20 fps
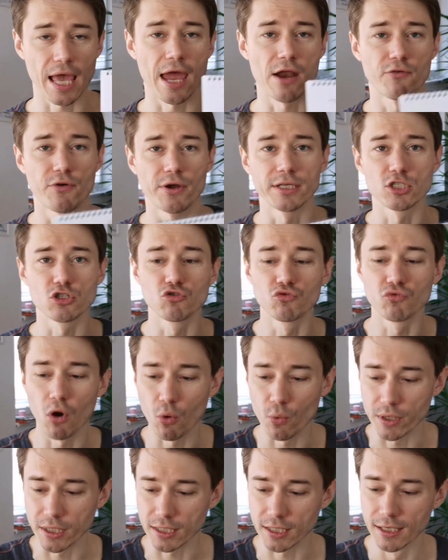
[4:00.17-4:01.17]
this area is
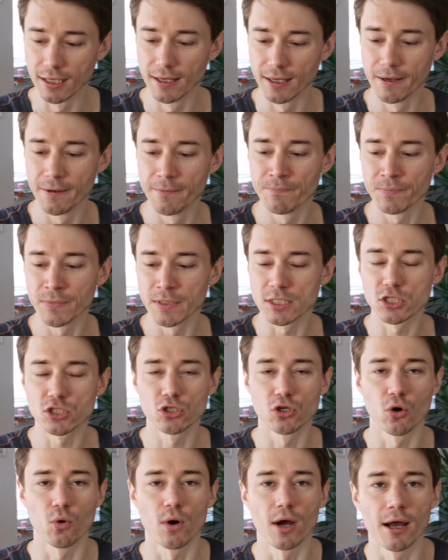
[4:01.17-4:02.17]
growing.
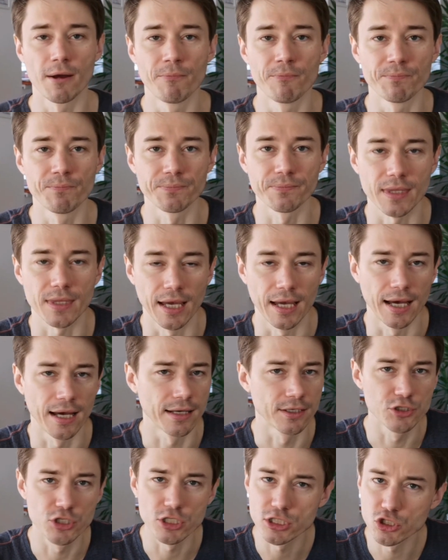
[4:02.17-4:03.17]
So
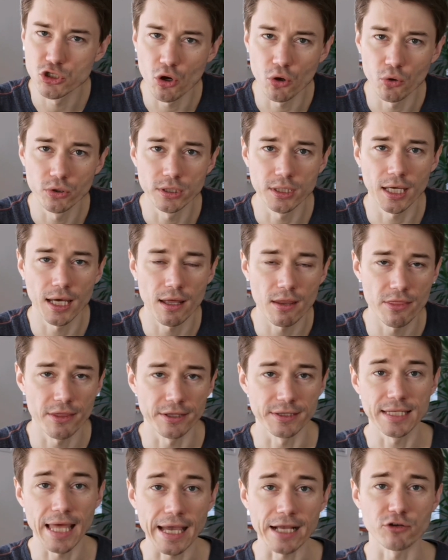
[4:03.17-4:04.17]
just join
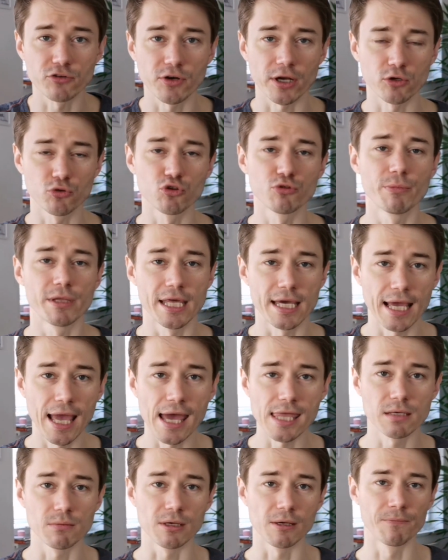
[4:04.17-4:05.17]
the Tech Recruitment
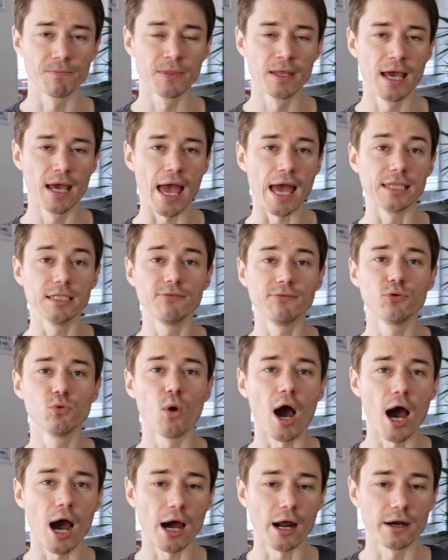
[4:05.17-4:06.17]
Academy. And if
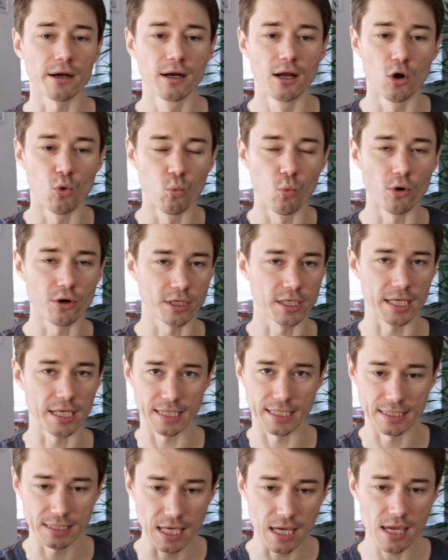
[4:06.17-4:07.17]
you are
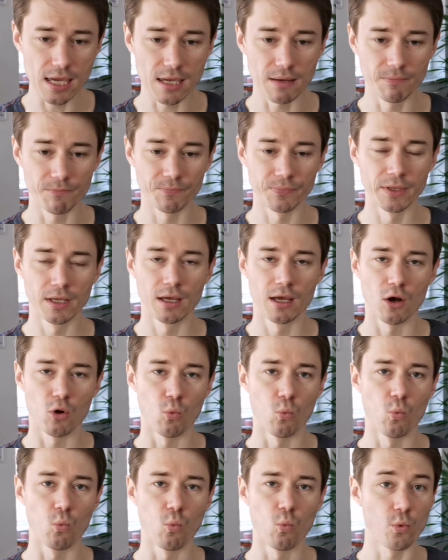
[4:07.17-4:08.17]
working in a team,
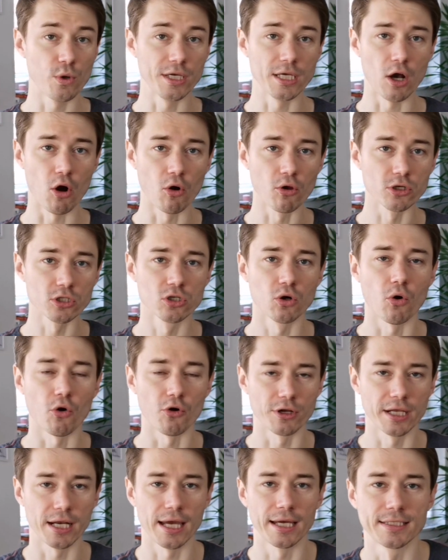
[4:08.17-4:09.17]
we also
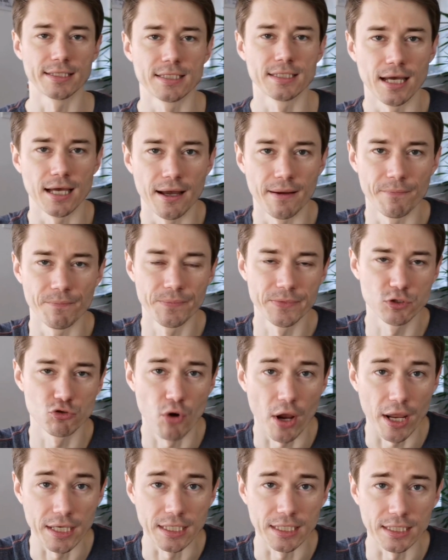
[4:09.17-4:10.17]
organize
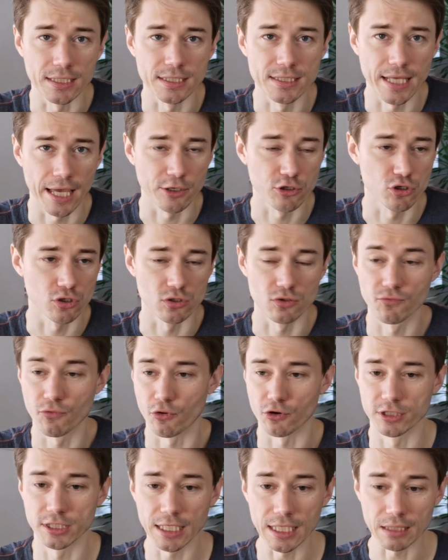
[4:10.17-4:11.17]
training sessions
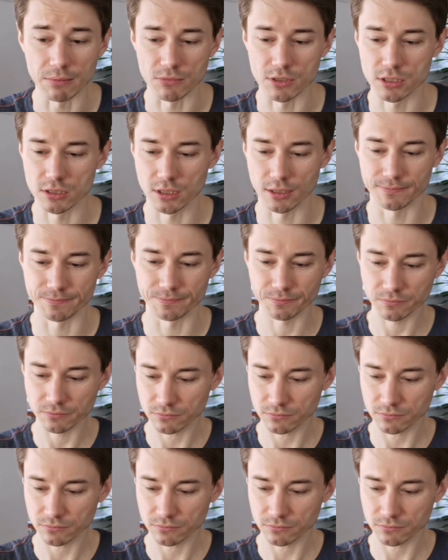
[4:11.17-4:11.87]
for teams.